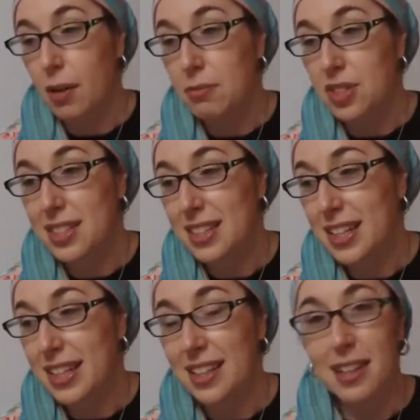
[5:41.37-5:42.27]
just
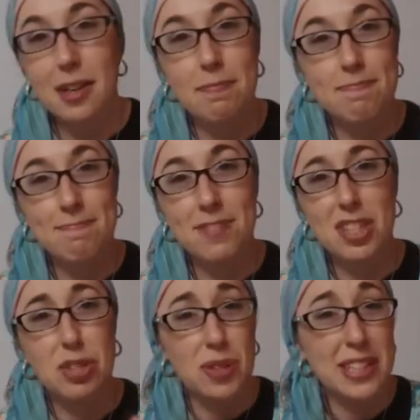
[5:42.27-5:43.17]
like the
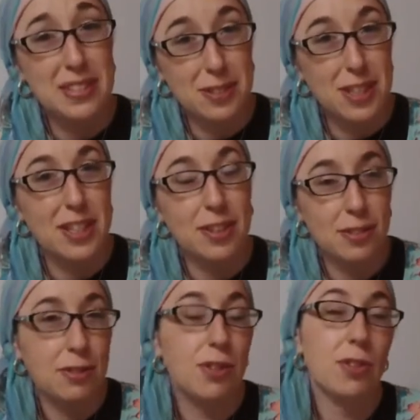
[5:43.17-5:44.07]
Screens video
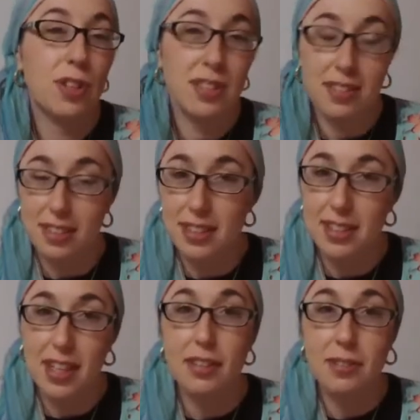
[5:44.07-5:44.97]
or the
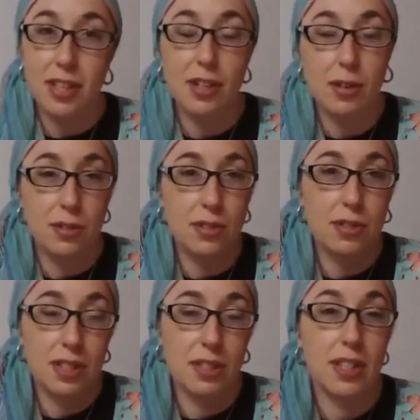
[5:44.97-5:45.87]
other video
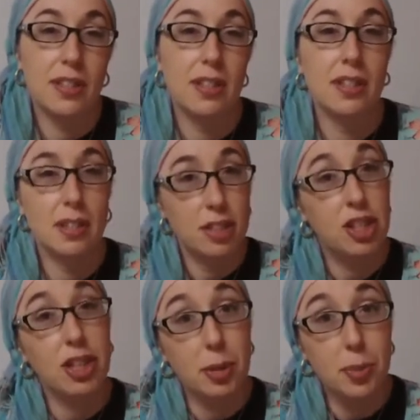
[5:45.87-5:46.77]
series on
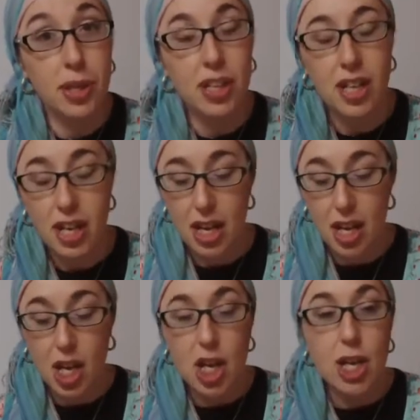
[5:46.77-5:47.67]
sharing a book,
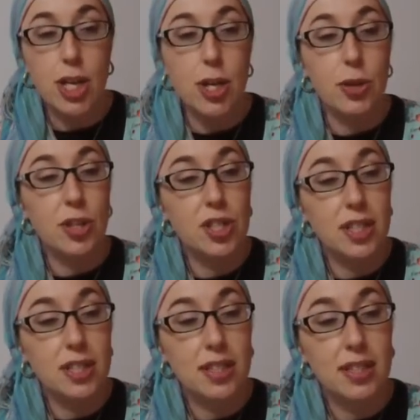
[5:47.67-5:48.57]
you can
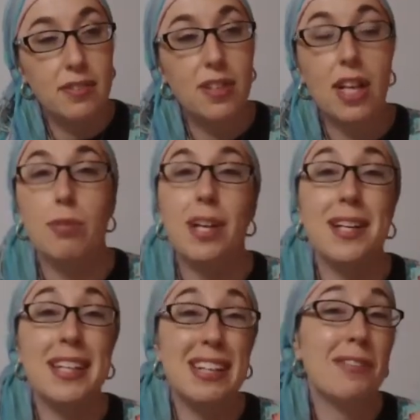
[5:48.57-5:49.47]
just, if they're not ready
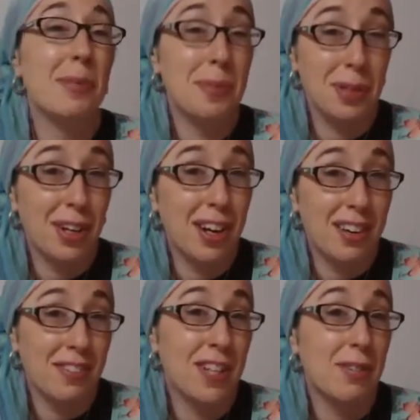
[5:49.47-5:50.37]
to give up the car,
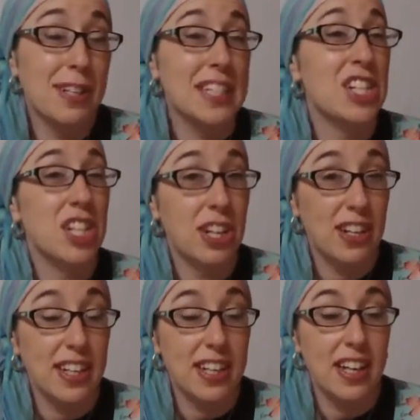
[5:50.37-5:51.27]
if they're not ready to share
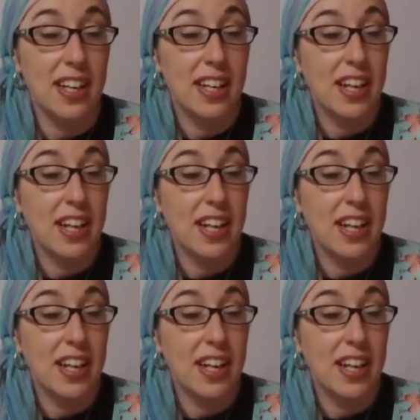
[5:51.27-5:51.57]
it yet,